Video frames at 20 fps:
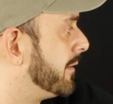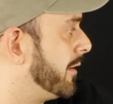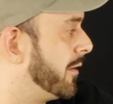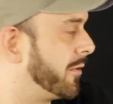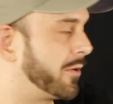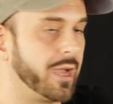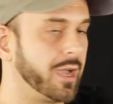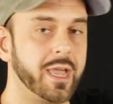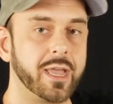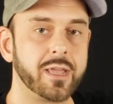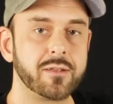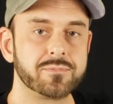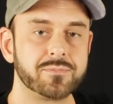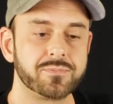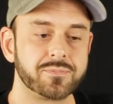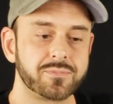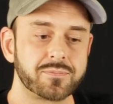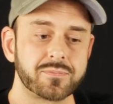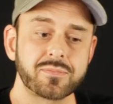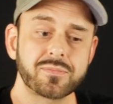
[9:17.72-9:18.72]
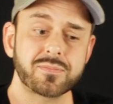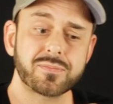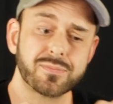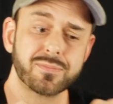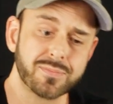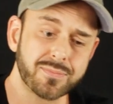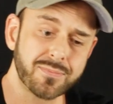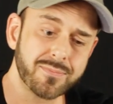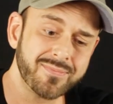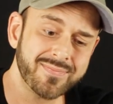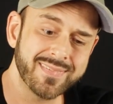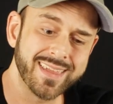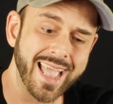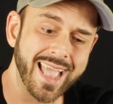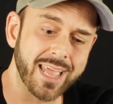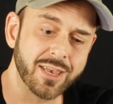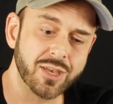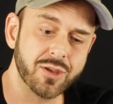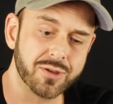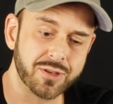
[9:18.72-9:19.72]
okay?
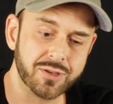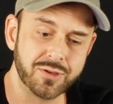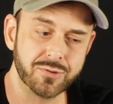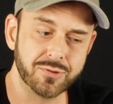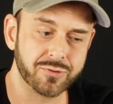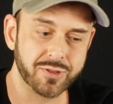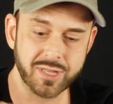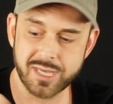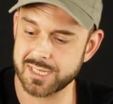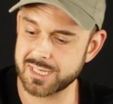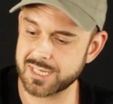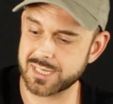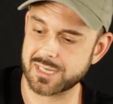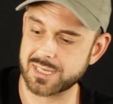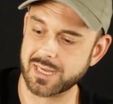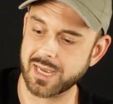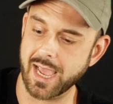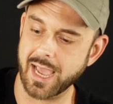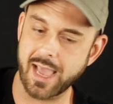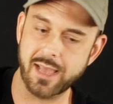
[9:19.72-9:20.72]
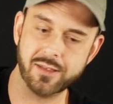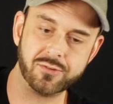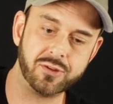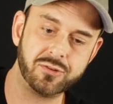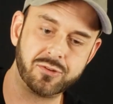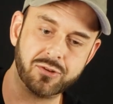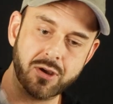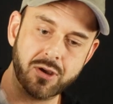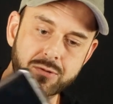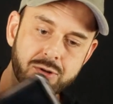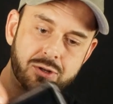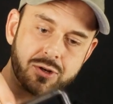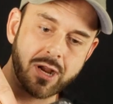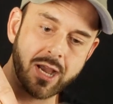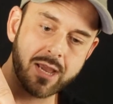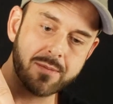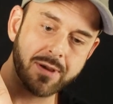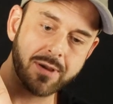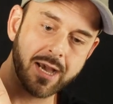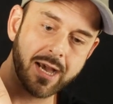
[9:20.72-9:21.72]
And you can use this as its own
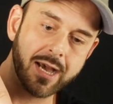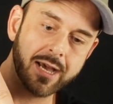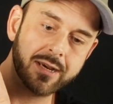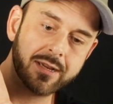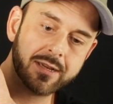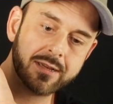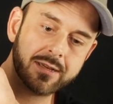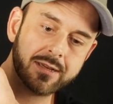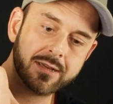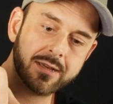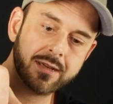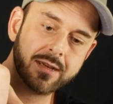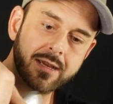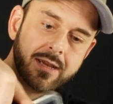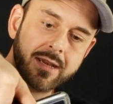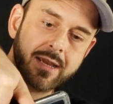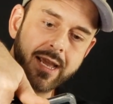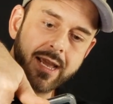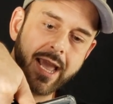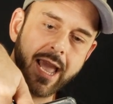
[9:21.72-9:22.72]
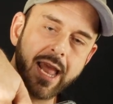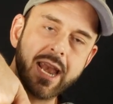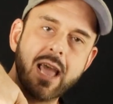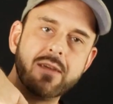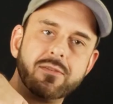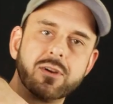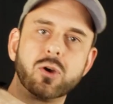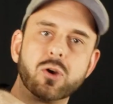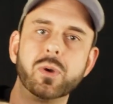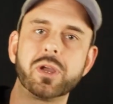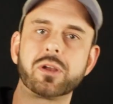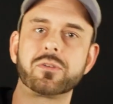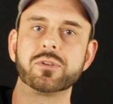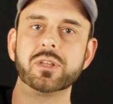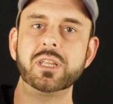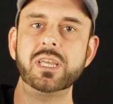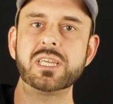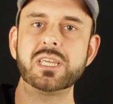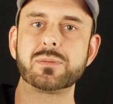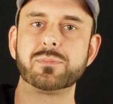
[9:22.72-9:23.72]
tripod and have a quick
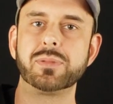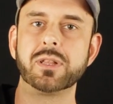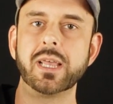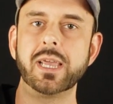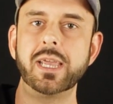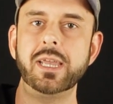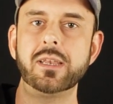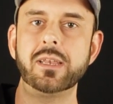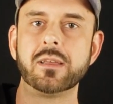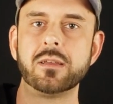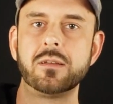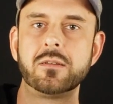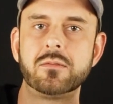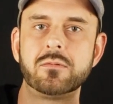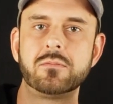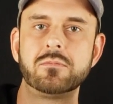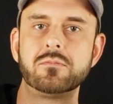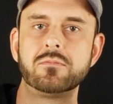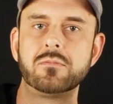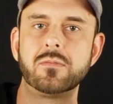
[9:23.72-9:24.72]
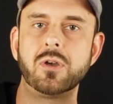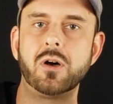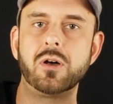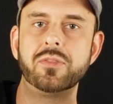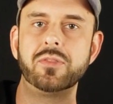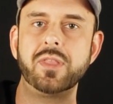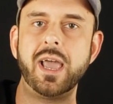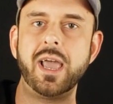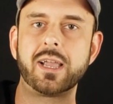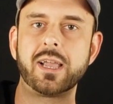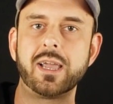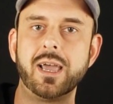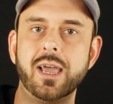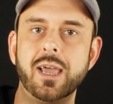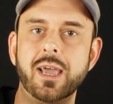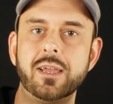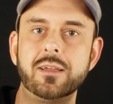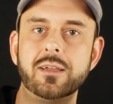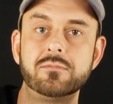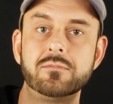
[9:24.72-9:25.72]
release plate on that
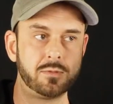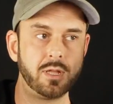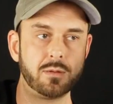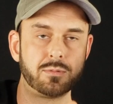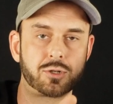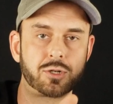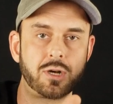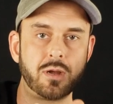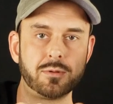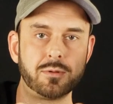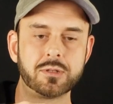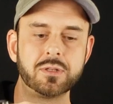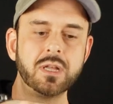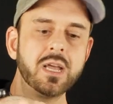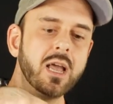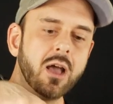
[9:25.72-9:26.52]
guy. Double trouble.